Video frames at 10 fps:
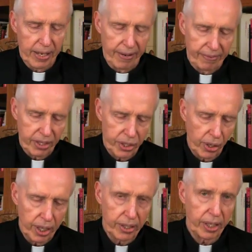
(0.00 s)
If they
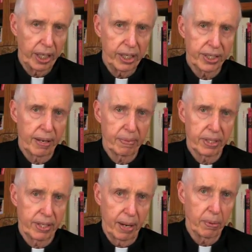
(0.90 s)
saw it in the east, that
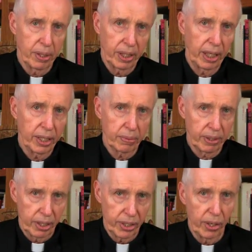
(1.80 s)
means they were in the east when
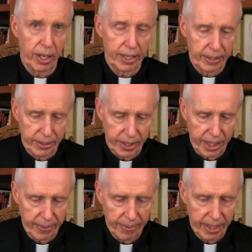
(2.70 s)
they saw it, you
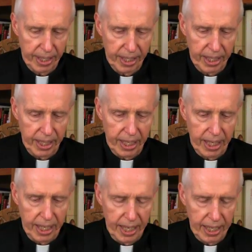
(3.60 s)
see,
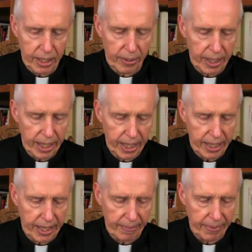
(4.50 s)
going ahead of
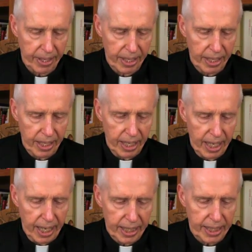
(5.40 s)
them.
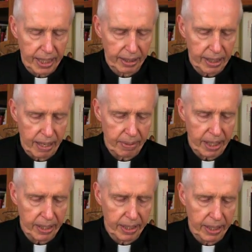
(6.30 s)
Until
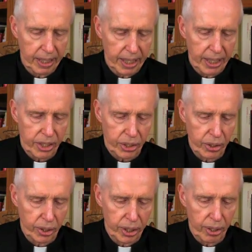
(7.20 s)
coming, it
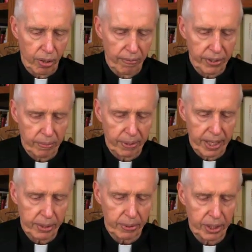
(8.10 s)
stood over the
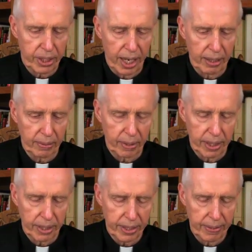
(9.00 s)
place where the child was.